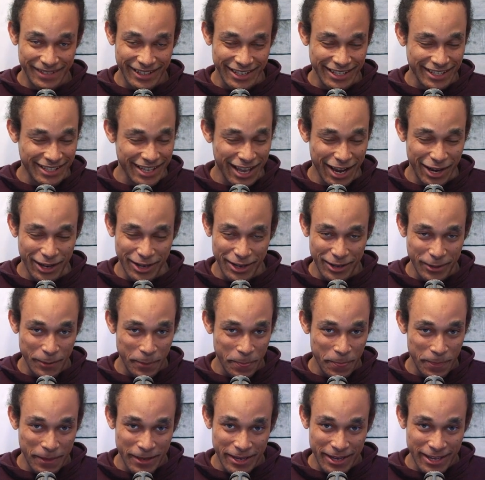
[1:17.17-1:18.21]
If this not, is this
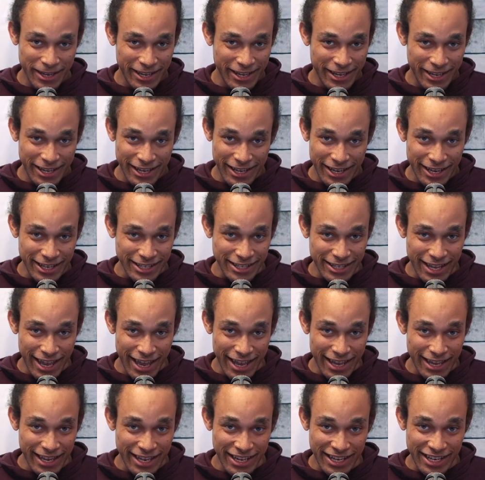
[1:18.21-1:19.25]
is hard for you to tell not, me
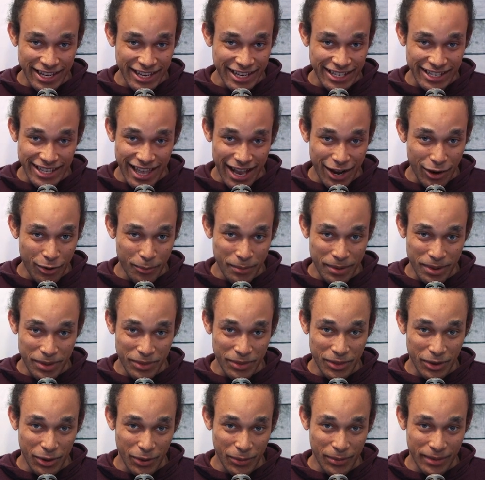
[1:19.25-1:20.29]
who you it, are, it's not gonna
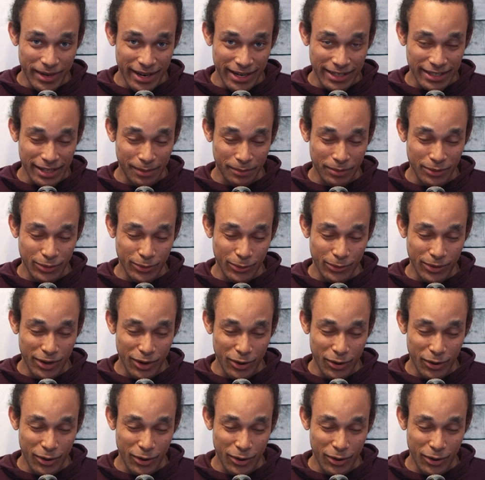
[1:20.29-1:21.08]
be on the next episode.